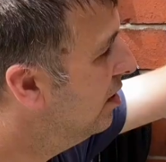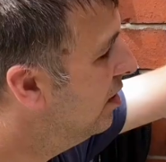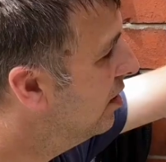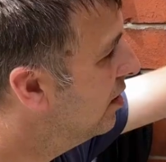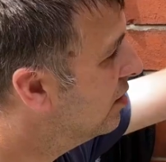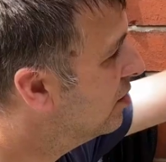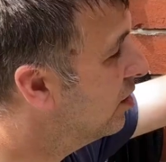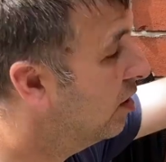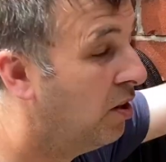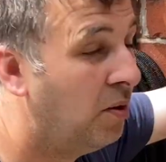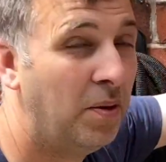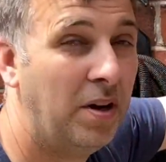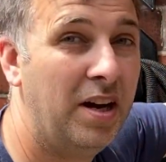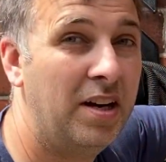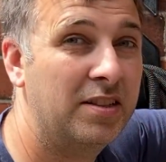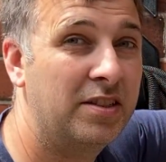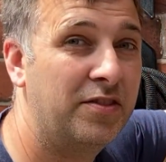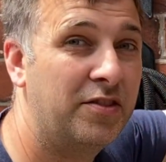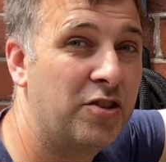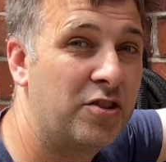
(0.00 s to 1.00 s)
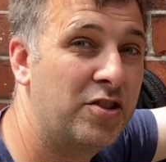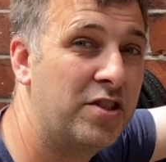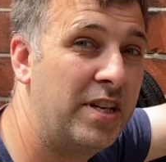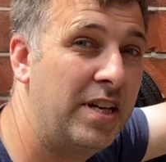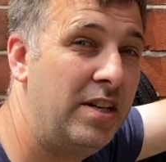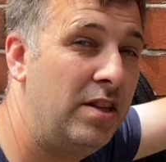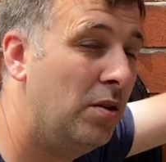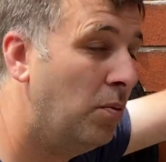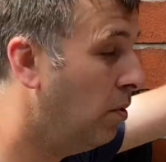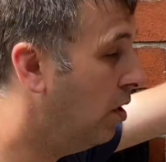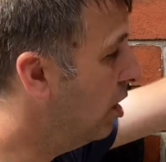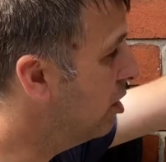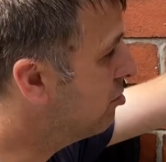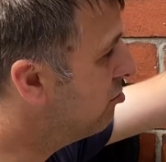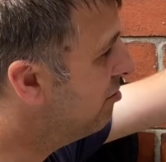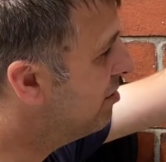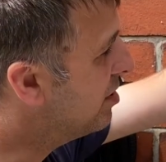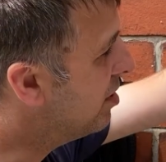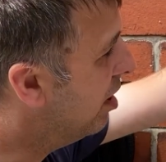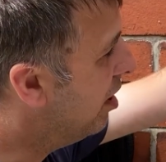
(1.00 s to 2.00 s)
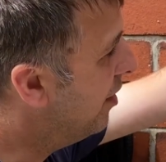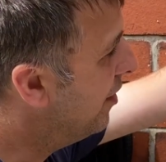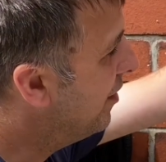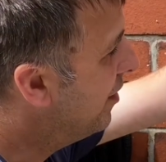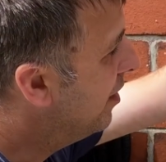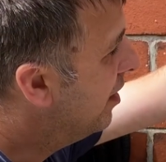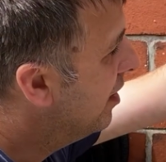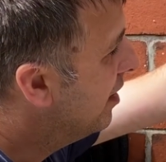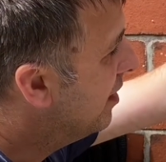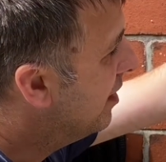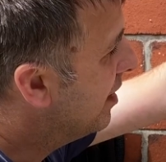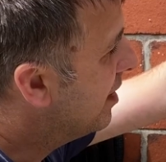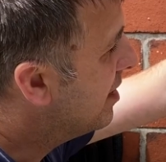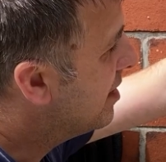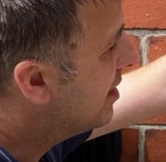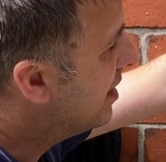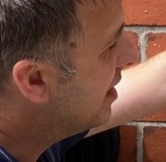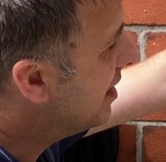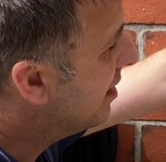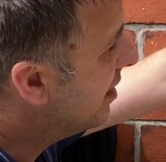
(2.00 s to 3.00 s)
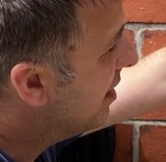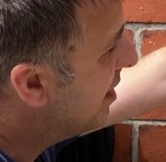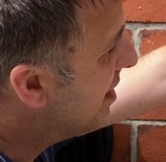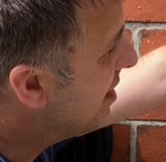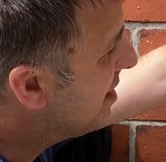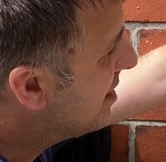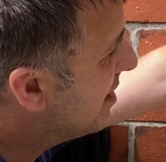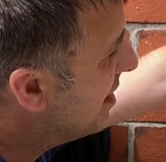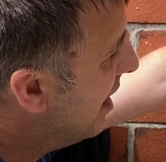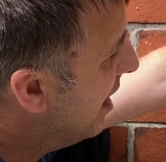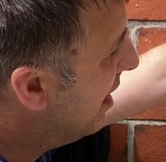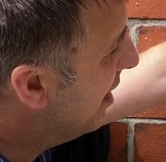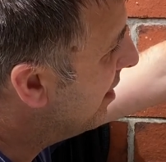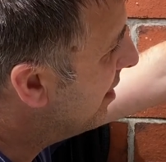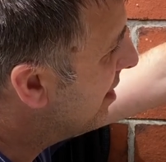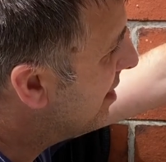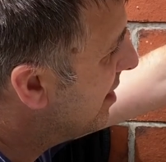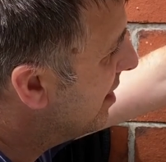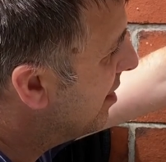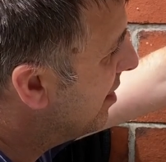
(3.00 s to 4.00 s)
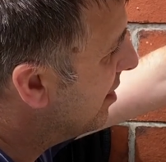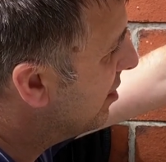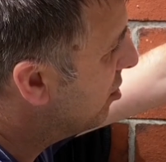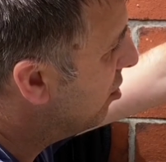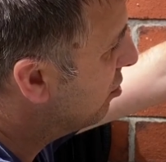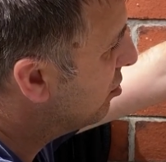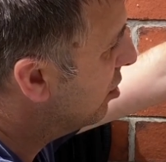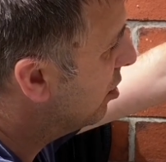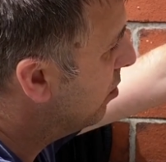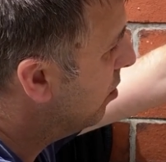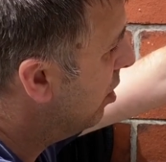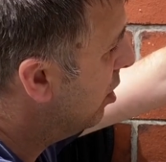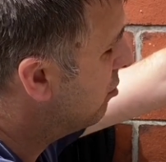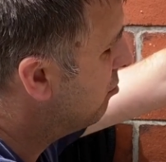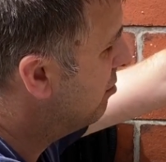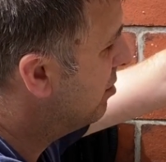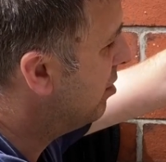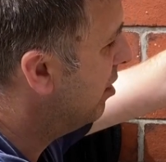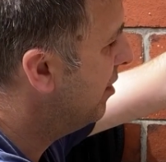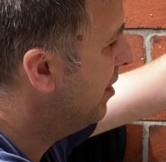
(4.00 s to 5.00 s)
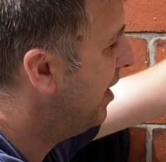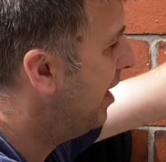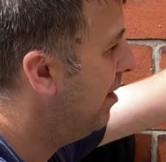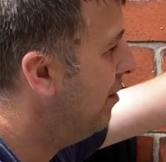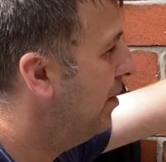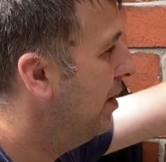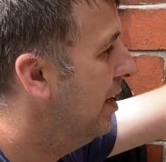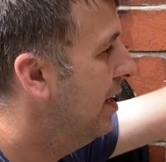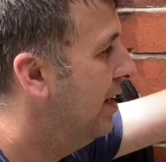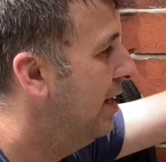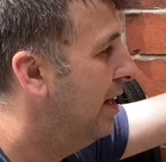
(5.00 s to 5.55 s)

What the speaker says: So as you've just seen, the water is on. You can see that it's set. You can see that it shows that the water is on now.